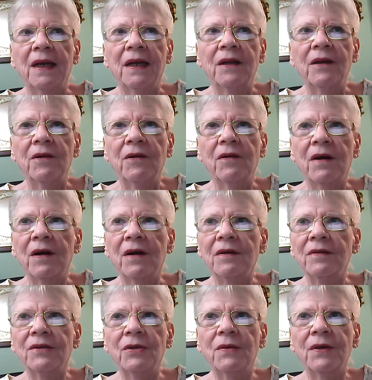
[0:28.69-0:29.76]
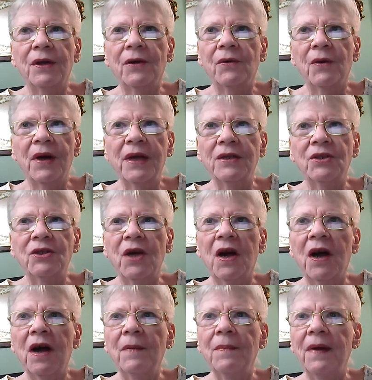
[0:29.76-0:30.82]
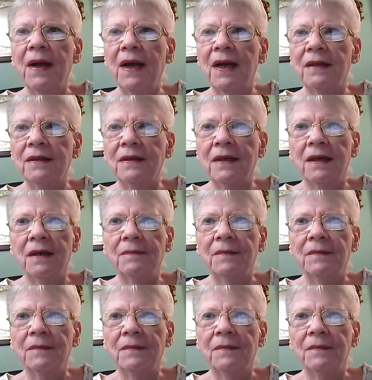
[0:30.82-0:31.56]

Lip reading: You are doing a great job, and